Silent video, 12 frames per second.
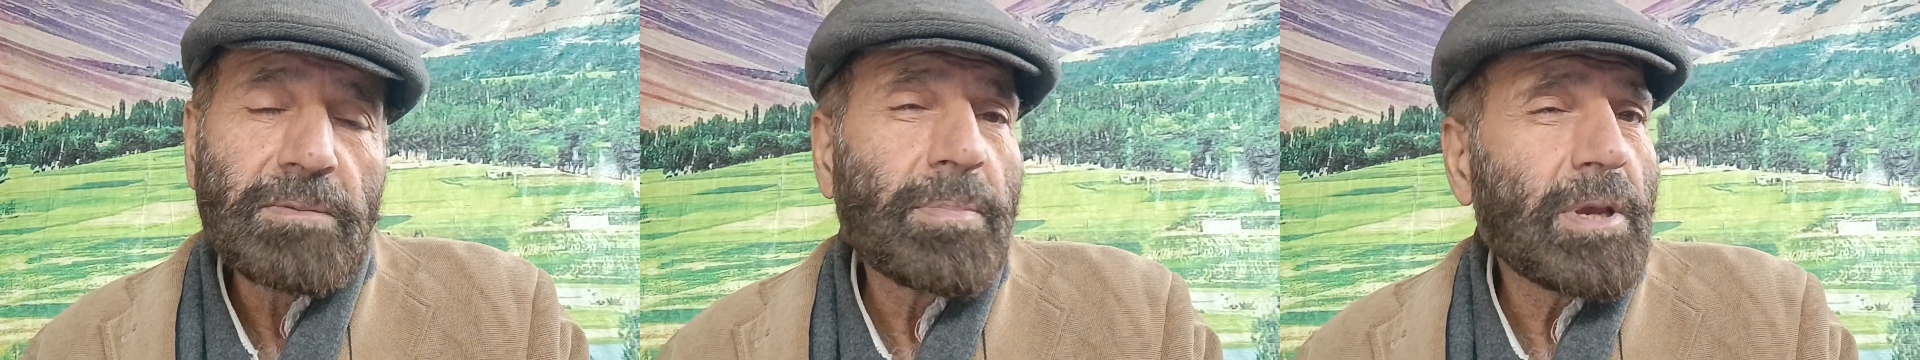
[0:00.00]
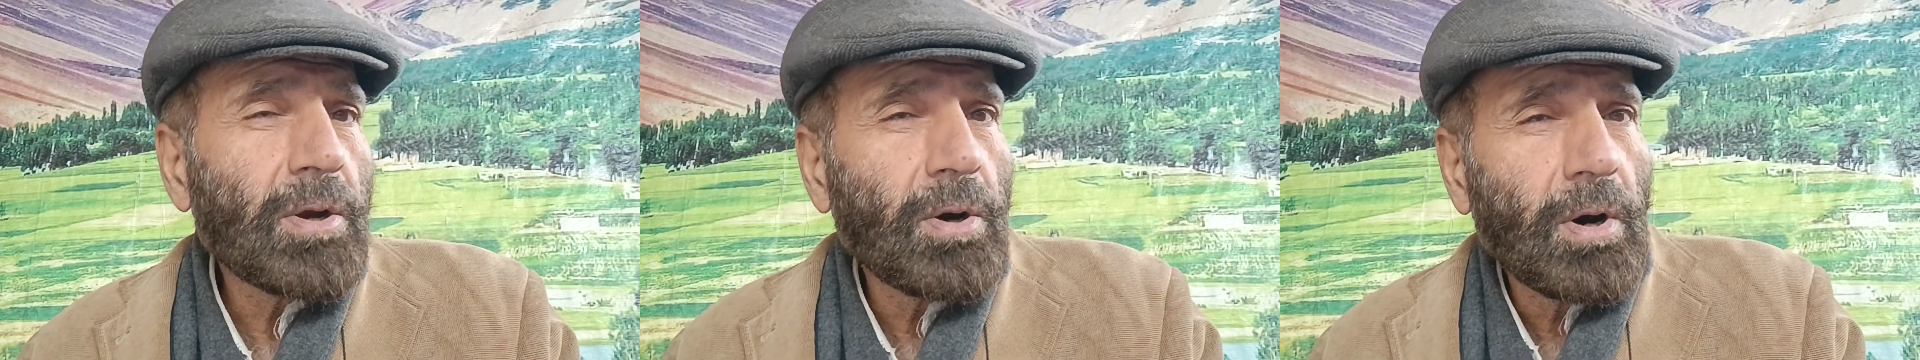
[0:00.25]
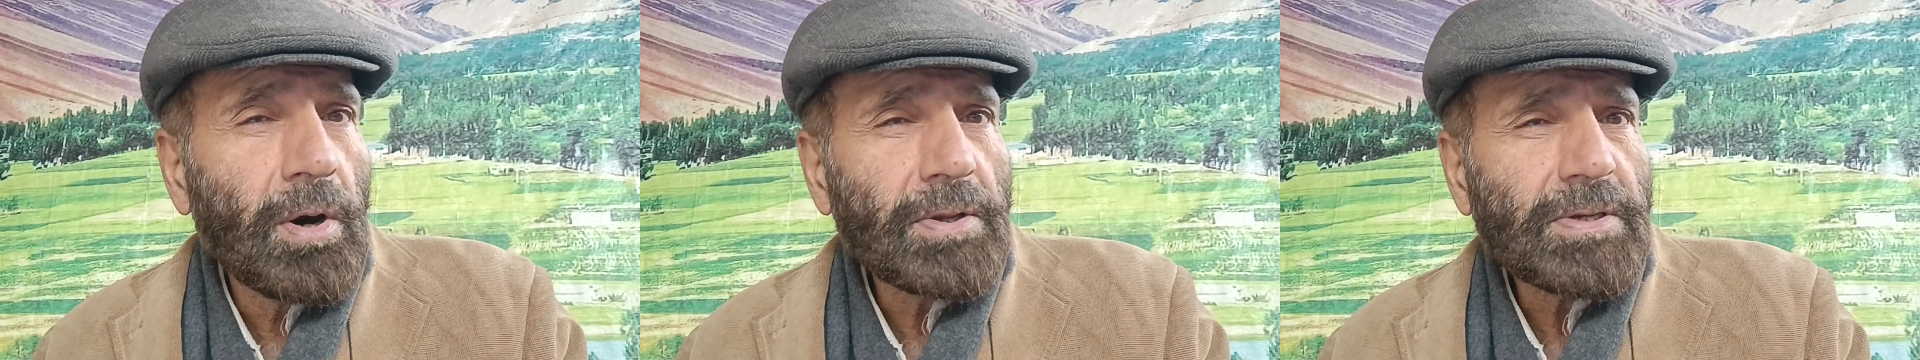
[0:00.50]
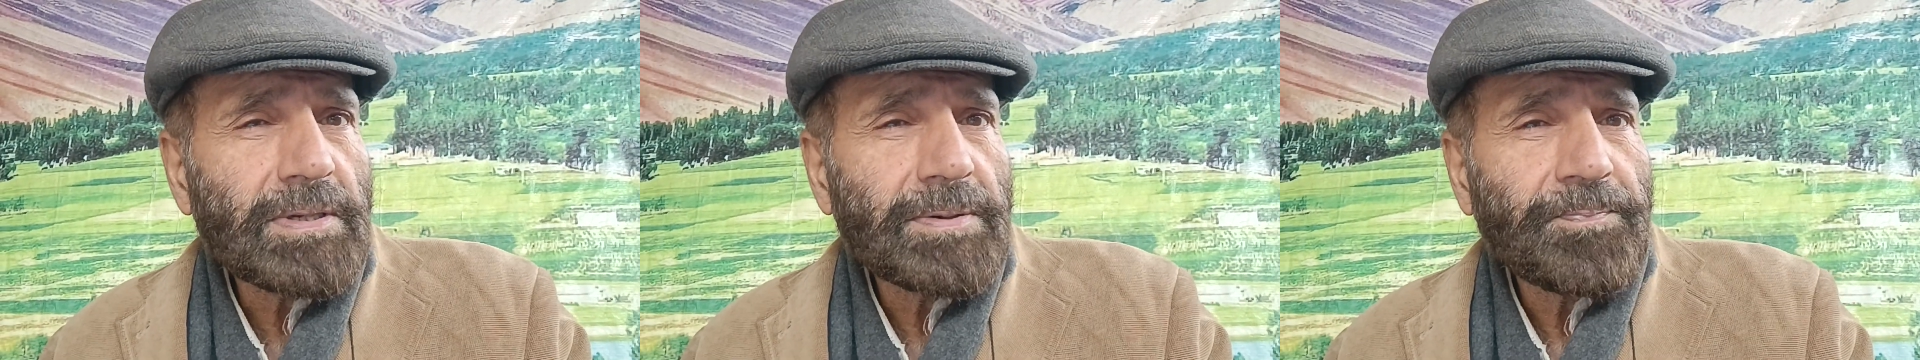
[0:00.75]

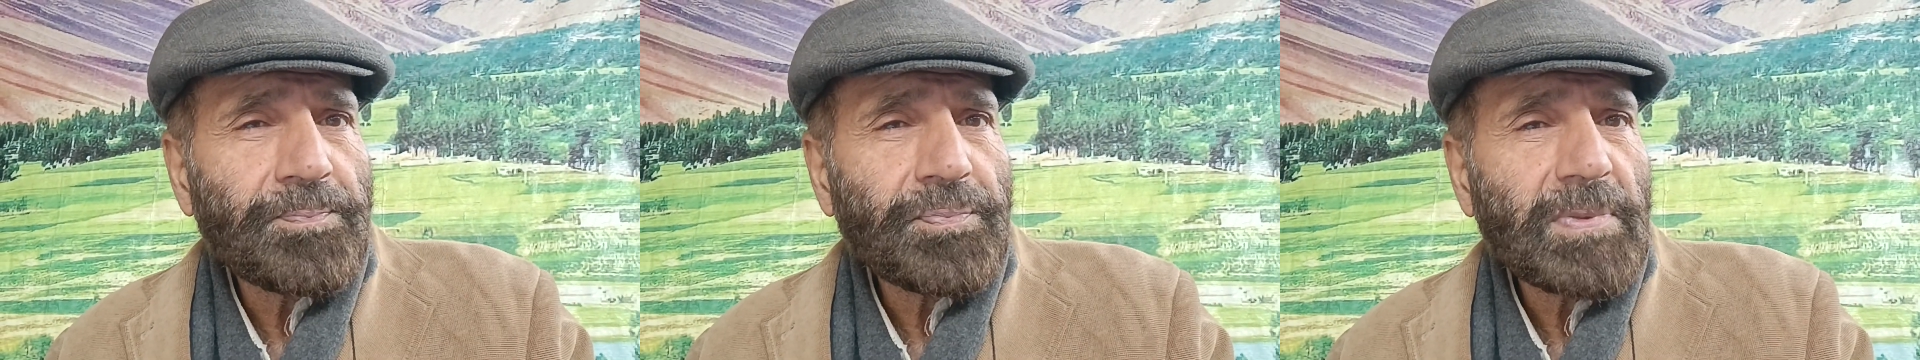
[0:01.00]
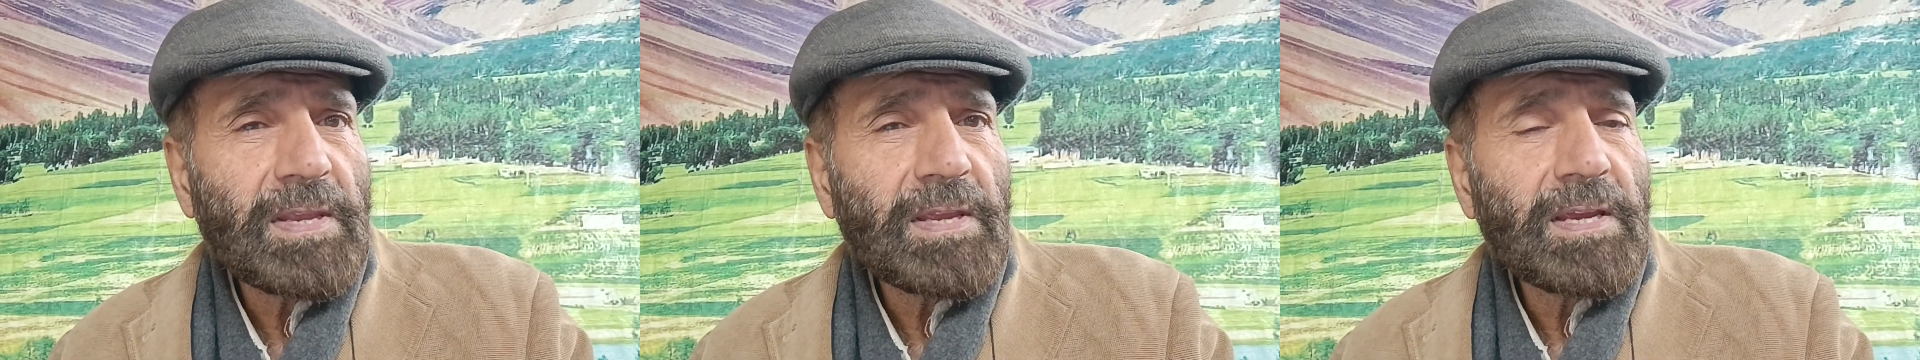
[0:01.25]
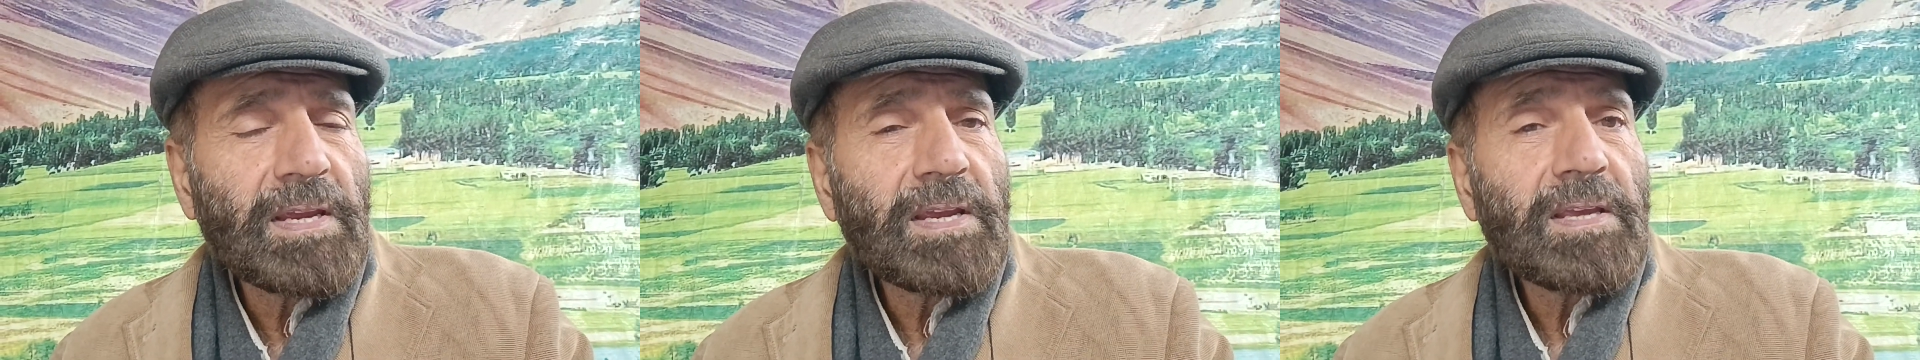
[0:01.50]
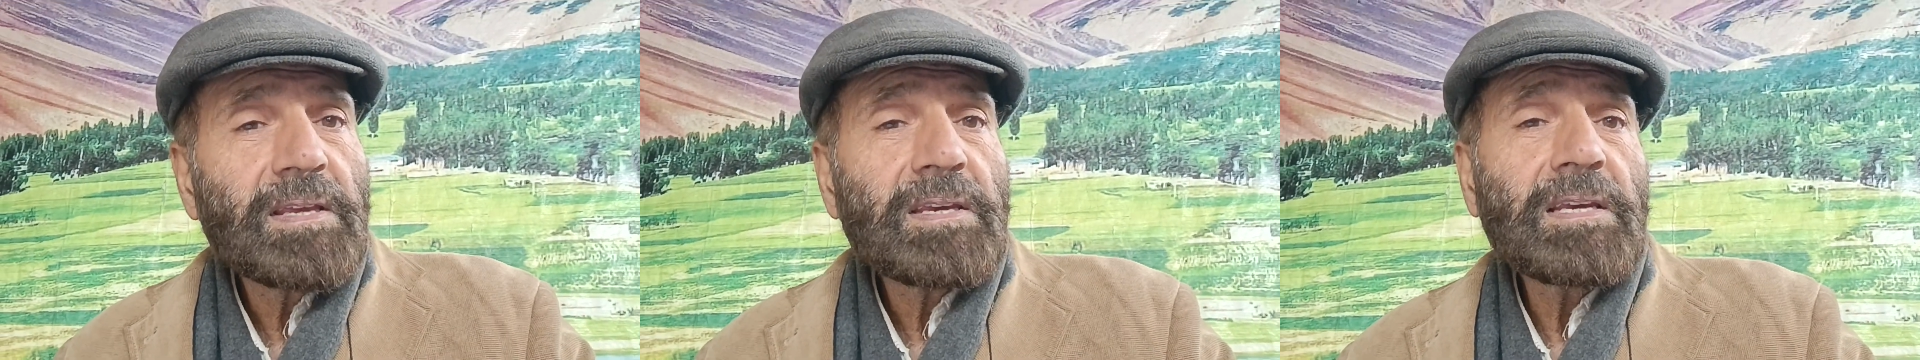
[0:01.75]
Because
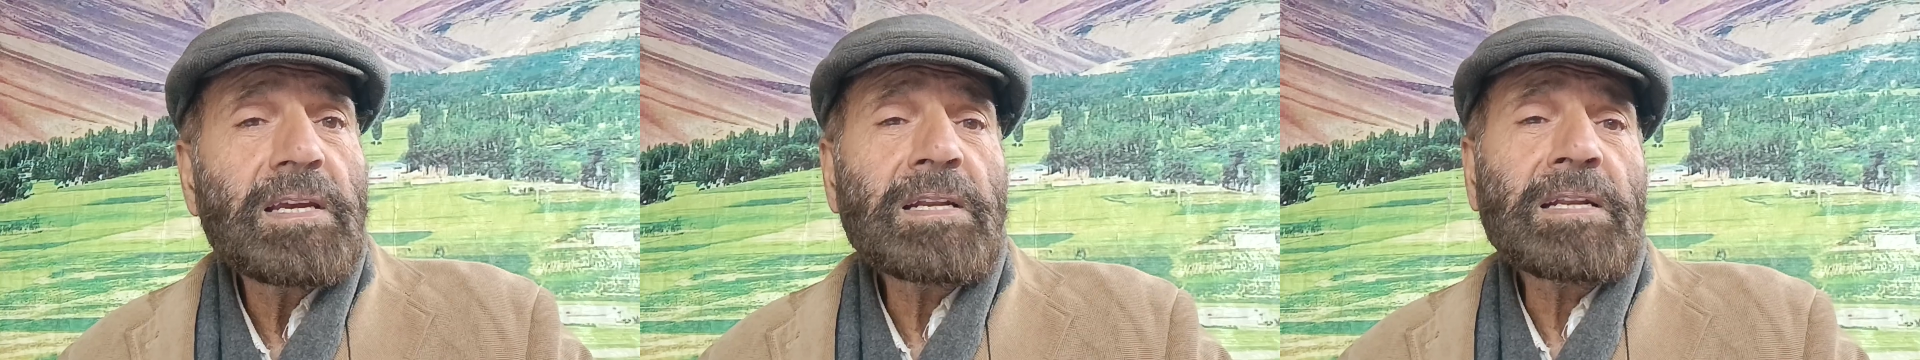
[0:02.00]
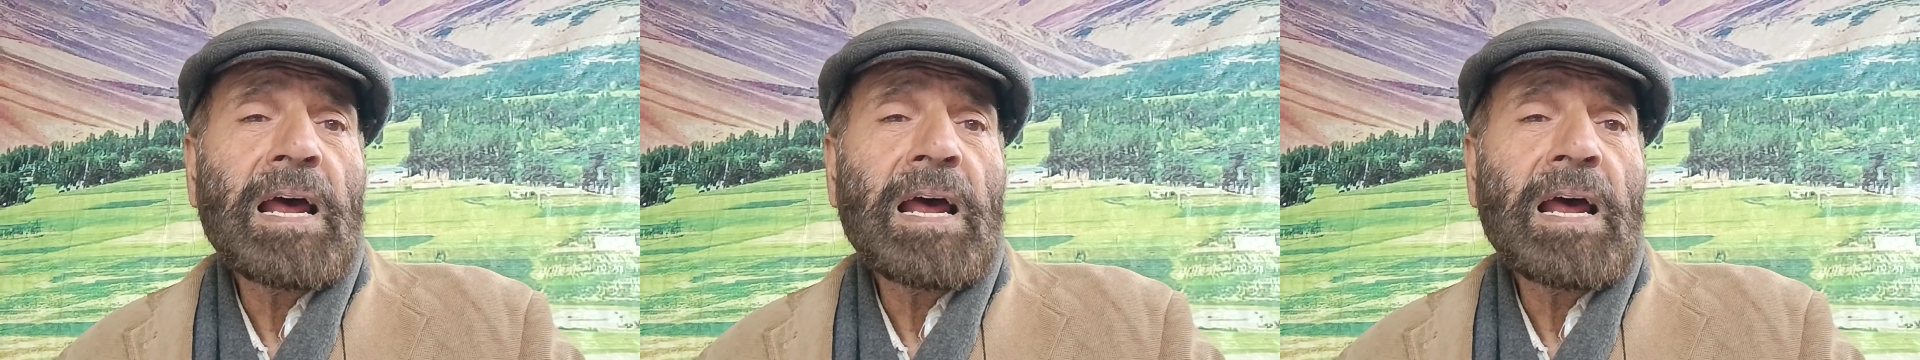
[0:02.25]
it